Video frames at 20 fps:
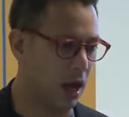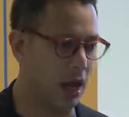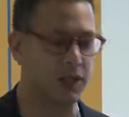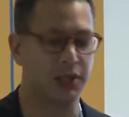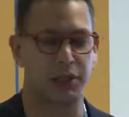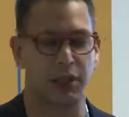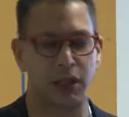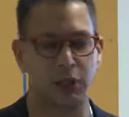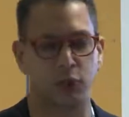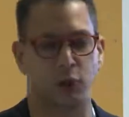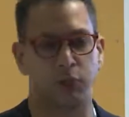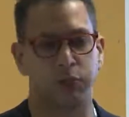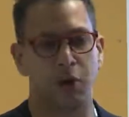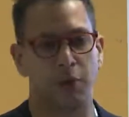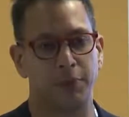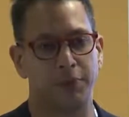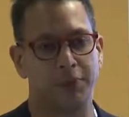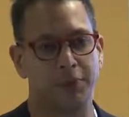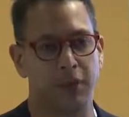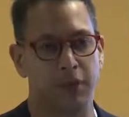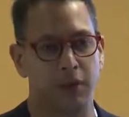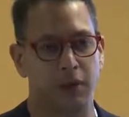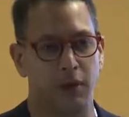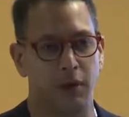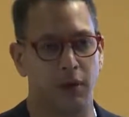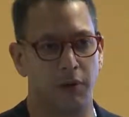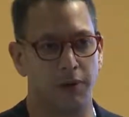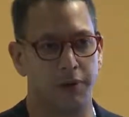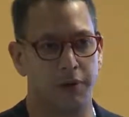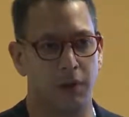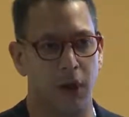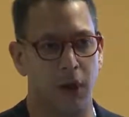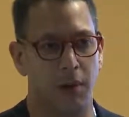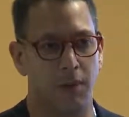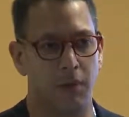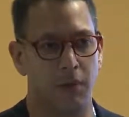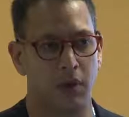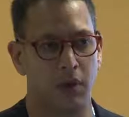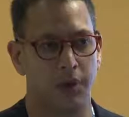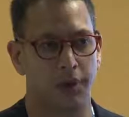intellectual property
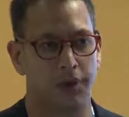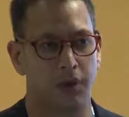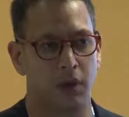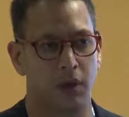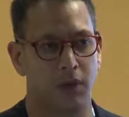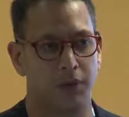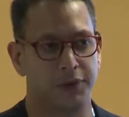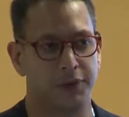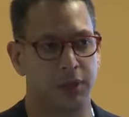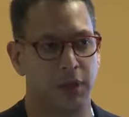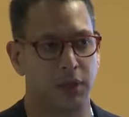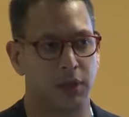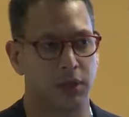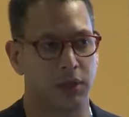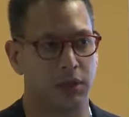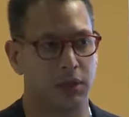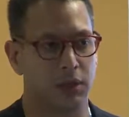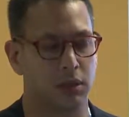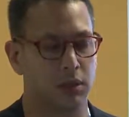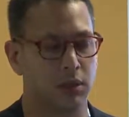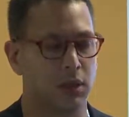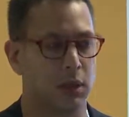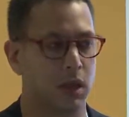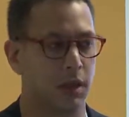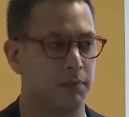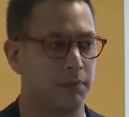of singers and